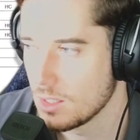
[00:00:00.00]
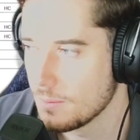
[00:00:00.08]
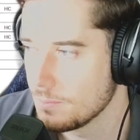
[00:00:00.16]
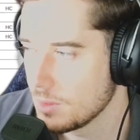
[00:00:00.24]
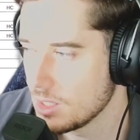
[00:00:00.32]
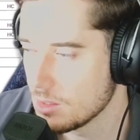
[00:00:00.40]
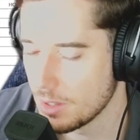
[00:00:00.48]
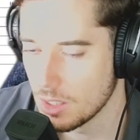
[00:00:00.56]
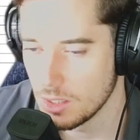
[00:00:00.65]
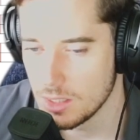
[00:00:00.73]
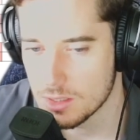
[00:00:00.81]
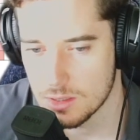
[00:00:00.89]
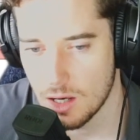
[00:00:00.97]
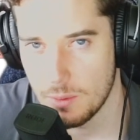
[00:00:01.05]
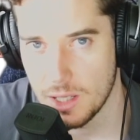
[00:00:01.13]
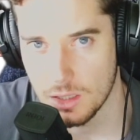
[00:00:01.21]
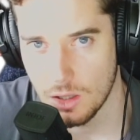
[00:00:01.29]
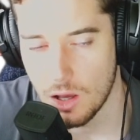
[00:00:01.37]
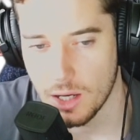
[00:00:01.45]
Yep, hit the bell, hit sub,
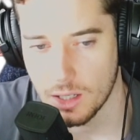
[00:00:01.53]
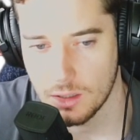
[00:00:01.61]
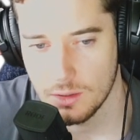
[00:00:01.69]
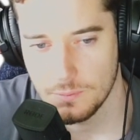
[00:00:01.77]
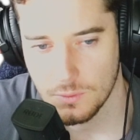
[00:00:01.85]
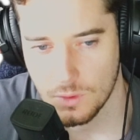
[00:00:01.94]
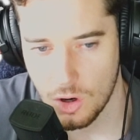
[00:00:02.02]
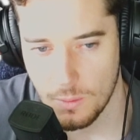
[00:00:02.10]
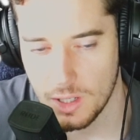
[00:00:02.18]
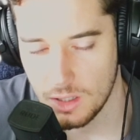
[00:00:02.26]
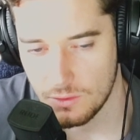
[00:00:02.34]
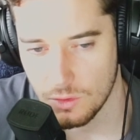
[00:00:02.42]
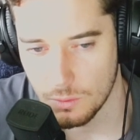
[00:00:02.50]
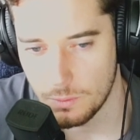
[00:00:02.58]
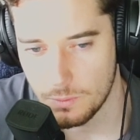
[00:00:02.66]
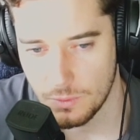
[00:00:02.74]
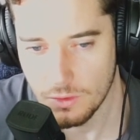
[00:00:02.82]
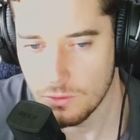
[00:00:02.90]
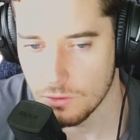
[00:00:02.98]
hit like, comment if
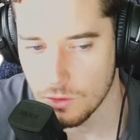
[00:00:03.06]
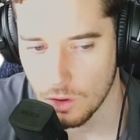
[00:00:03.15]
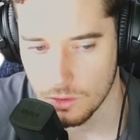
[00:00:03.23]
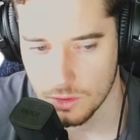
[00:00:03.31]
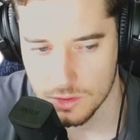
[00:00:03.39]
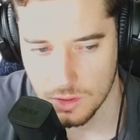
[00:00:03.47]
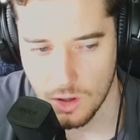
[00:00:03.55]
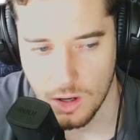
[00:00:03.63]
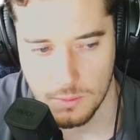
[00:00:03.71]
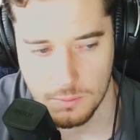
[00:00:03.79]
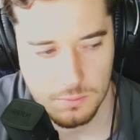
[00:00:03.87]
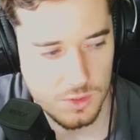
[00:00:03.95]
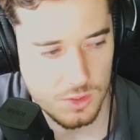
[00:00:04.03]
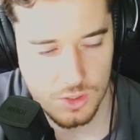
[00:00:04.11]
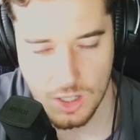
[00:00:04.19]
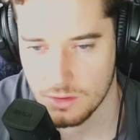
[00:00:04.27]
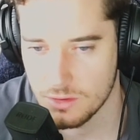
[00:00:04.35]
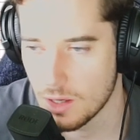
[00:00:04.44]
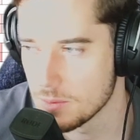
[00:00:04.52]
you've got the time. Just
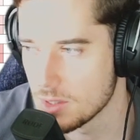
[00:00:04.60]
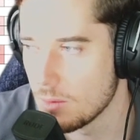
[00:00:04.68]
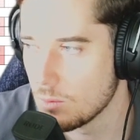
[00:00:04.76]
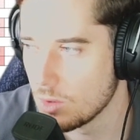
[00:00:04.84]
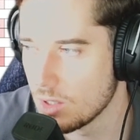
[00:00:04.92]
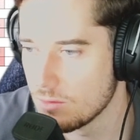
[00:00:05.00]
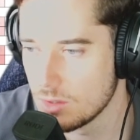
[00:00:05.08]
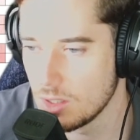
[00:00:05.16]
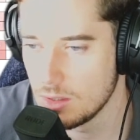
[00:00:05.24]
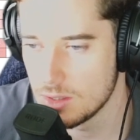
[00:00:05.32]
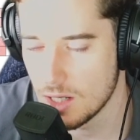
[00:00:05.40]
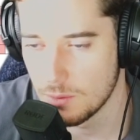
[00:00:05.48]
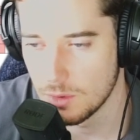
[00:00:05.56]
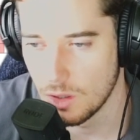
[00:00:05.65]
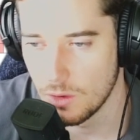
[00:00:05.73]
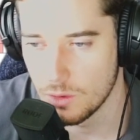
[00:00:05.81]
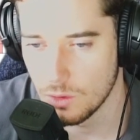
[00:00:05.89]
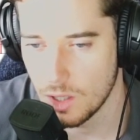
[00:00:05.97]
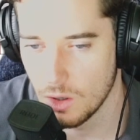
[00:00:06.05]
chuck a thumbs up, whatever, in down
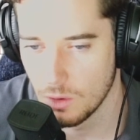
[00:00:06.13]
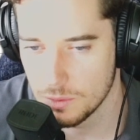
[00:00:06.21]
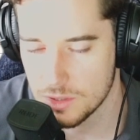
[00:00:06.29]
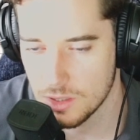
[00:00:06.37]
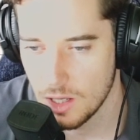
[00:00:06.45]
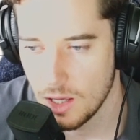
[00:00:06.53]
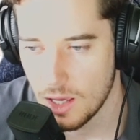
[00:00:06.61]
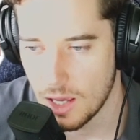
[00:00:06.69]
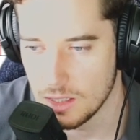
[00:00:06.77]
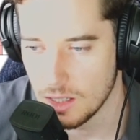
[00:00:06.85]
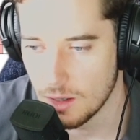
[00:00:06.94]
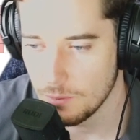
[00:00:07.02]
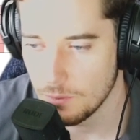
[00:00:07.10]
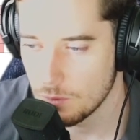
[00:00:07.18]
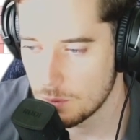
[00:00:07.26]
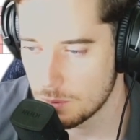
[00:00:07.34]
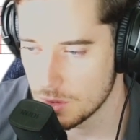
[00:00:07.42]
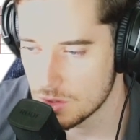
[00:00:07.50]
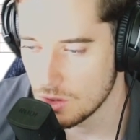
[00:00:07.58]
below. It all helps. And yep,
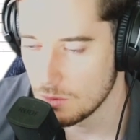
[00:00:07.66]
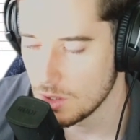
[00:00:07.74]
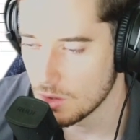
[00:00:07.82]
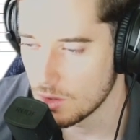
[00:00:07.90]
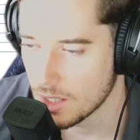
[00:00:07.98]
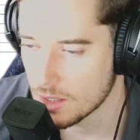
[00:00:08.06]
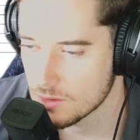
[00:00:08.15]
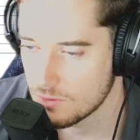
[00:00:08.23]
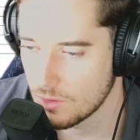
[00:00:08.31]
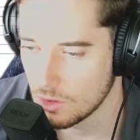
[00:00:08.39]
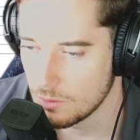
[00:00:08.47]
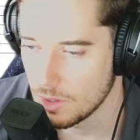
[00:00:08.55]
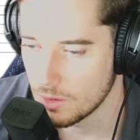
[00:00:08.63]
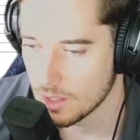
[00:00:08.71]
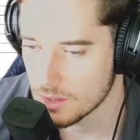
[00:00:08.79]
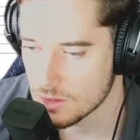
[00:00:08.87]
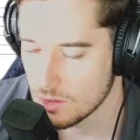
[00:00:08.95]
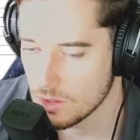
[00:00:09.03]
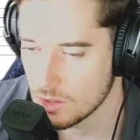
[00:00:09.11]
pursue me on X, follow me on
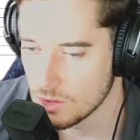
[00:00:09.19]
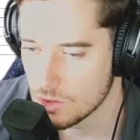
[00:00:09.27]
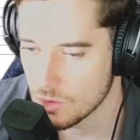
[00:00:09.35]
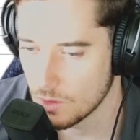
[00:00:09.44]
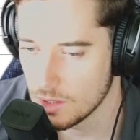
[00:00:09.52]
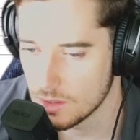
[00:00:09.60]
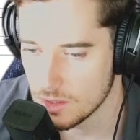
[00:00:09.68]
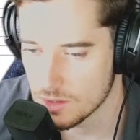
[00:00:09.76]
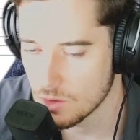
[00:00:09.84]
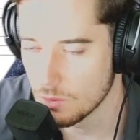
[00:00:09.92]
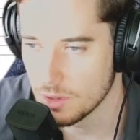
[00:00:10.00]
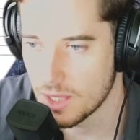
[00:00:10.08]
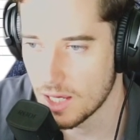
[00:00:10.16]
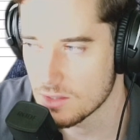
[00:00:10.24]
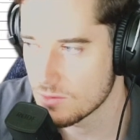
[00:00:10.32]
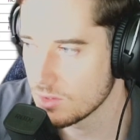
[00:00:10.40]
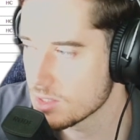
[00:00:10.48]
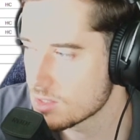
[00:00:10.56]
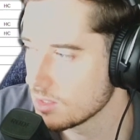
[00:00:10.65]
X so you can join the Discord. But thanks
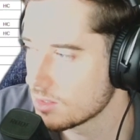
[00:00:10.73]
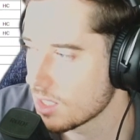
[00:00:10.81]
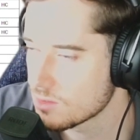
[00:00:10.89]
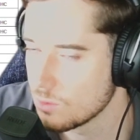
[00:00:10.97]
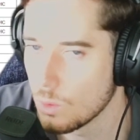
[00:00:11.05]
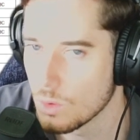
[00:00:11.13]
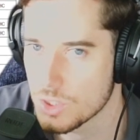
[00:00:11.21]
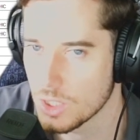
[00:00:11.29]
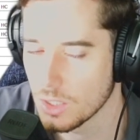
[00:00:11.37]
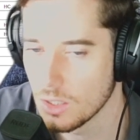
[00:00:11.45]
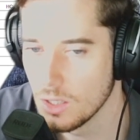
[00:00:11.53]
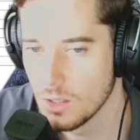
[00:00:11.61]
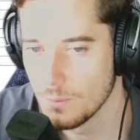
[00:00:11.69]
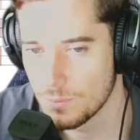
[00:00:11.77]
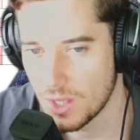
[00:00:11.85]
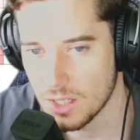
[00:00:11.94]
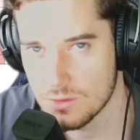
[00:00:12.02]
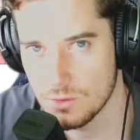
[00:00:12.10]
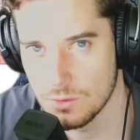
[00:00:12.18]
for listening. Thanks for watching.
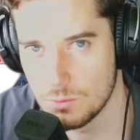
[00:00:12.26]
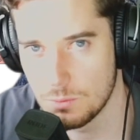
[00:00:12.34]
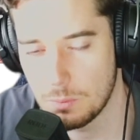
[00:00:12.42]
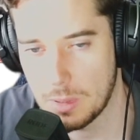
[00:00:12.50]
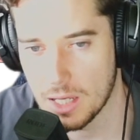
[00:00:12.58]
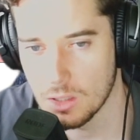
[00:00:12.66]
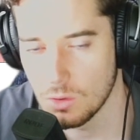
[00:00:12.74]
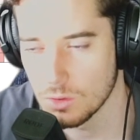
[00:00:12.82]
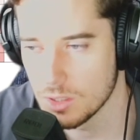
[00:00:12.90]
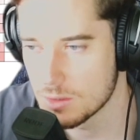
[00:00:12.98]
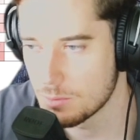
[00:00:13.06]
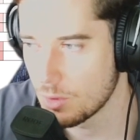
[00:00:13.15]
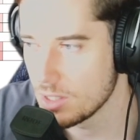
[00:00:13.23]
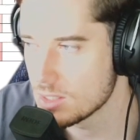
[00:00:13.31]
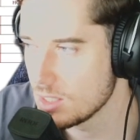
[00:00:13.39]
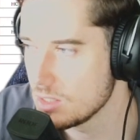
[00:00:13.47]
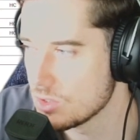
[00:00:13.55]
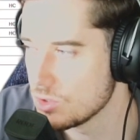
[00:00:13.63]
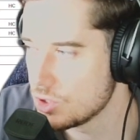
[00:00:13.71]
Thanks for being along this
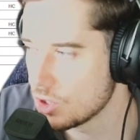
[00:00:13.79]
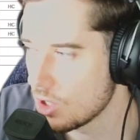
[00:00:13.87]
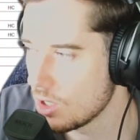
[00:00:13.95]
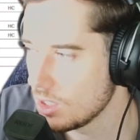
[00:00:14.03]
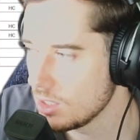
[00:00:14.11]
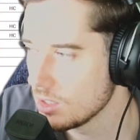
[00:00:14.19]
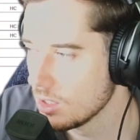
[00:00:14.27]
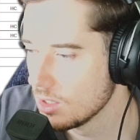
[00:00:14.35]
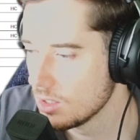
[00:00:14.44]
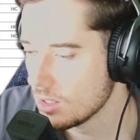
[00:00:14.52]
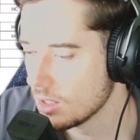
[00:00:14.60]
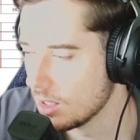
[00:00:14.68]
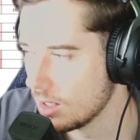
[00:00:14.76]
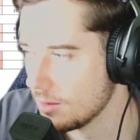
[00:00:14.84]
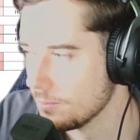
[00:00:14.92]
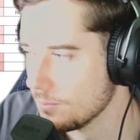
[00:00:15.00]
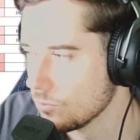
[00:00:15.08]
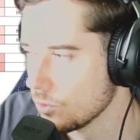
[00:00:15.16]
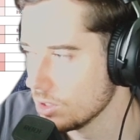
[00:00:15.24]
preseason journey.
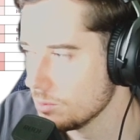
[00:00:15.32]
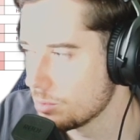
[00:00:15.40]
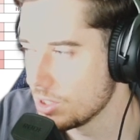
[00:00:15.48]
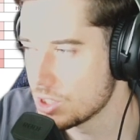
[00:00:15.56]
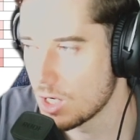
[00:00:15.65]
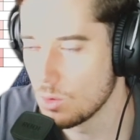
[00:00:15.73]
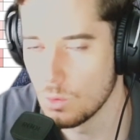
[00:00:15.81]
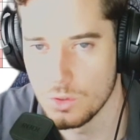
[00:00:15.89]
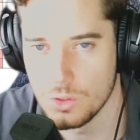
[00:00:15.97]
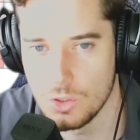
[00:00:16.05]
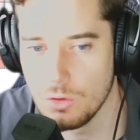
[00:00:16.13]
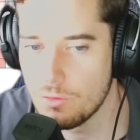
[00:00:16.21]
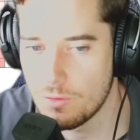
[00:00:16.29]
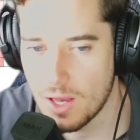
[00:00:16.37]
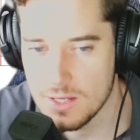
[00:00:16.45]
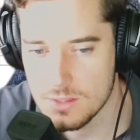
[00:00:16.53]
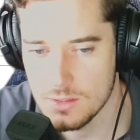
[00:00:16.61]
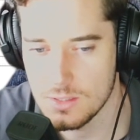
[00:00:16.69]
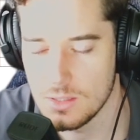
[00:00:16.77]
Really appreciate all the new
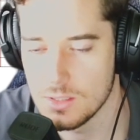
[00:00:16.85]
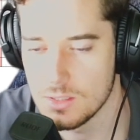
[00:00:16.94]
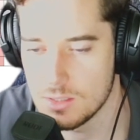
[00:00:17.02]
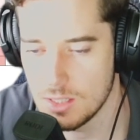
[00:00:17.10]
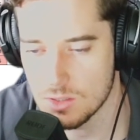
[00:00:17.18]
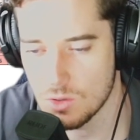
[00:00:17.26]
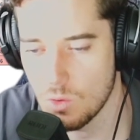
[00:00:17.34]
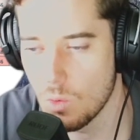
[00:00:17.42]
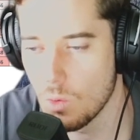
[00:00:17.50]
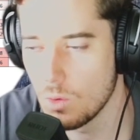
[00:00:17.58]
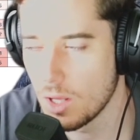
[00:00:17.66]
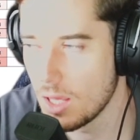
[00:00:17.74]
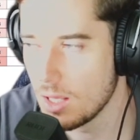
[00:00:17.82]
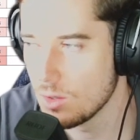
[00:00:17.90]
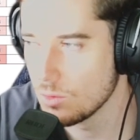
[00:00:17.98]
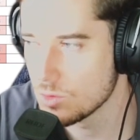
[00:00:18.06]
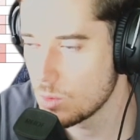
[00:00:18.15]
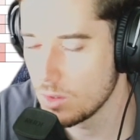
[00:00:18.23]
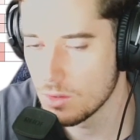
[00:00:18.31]
faces in the Discord and
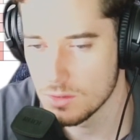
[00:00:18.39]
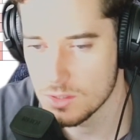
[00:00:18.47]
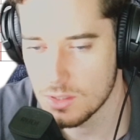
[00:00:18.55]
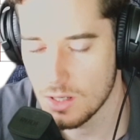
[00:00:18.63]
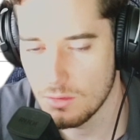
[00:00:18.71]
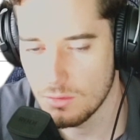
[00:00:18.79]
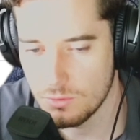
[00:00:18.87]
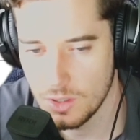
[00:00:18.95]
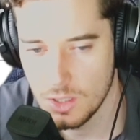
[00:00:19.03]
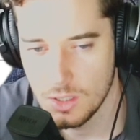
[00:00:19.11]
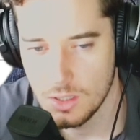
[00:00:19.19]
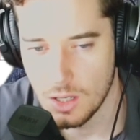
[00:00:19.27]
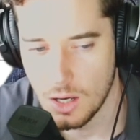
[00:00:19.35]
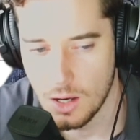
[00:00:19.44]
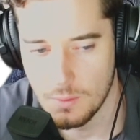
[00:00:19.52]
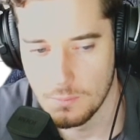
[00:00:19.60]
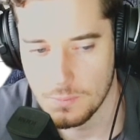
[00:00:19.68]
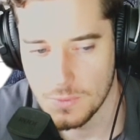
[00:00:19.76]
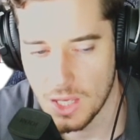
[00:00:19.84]
on Twitter and stuff.
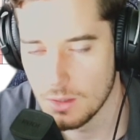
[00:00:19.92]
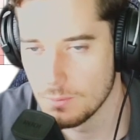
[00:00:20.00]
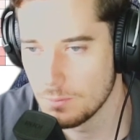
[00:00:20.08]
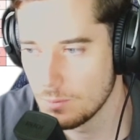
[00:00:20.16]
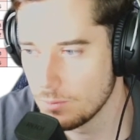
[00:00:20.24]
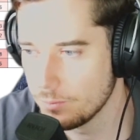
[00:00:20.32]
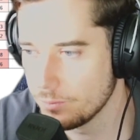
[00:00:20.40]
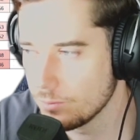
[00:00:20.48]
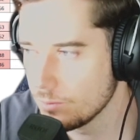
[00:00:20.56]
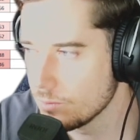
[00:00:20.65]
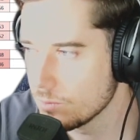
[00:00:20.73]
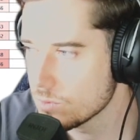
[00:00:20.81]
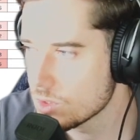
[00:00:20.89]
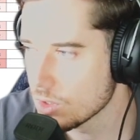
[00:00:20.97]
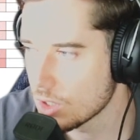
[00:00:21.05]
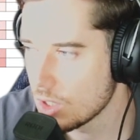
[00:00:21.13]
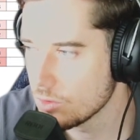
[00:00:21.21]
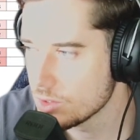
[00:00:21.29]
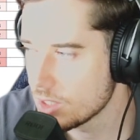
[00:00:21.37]
Yeah, the
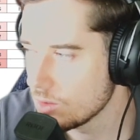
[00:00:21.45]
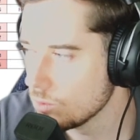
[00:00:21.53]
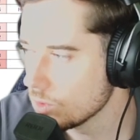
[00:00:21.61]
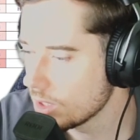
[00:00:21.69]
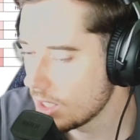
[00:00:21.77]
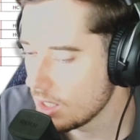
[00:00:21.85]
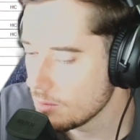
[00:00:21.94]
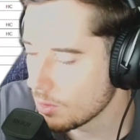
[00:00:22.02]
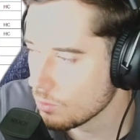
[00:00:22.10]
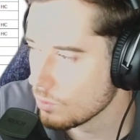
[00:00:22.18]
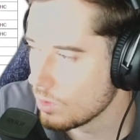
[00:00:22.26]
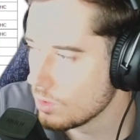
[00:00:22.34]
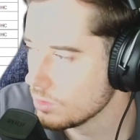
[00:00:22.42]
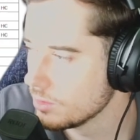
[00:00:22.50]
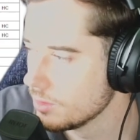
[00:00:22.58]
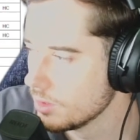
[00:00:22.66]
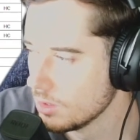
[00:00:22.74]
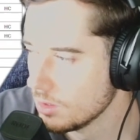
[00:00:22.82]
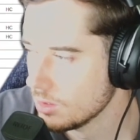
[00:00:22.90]
content will keep
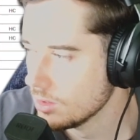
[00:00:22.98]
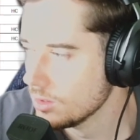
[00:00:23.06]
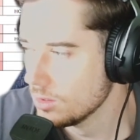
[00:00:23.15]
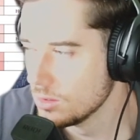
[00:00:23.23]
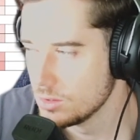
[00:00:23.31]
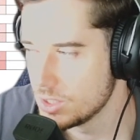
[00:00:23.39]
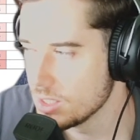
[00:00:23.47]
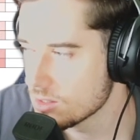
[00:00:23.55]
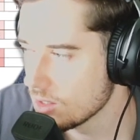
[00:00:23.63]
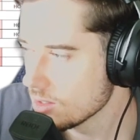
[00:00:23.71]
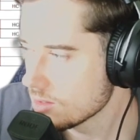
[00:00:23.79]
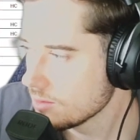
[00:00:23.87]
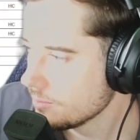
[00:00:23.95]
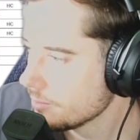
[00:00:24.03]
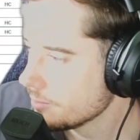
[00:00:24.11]
rolling. Cheers, guys.